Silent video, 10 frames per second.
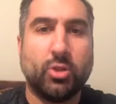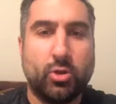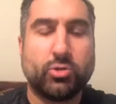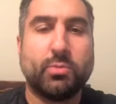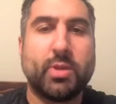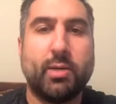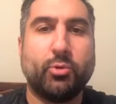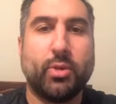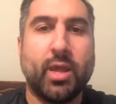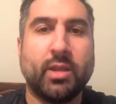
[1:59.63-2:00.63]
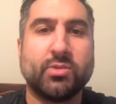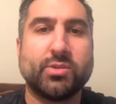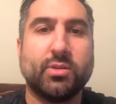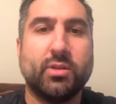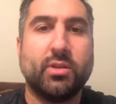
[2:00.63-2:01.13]
long-term capital
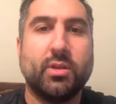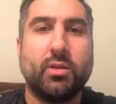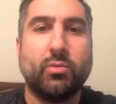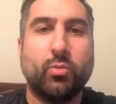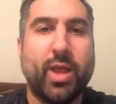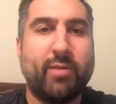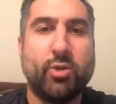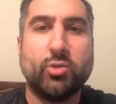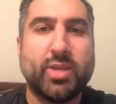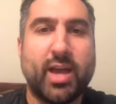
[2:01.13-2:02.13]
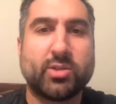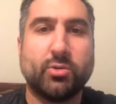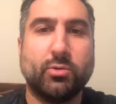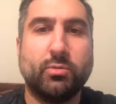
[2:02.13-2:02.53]
gains, would have no tax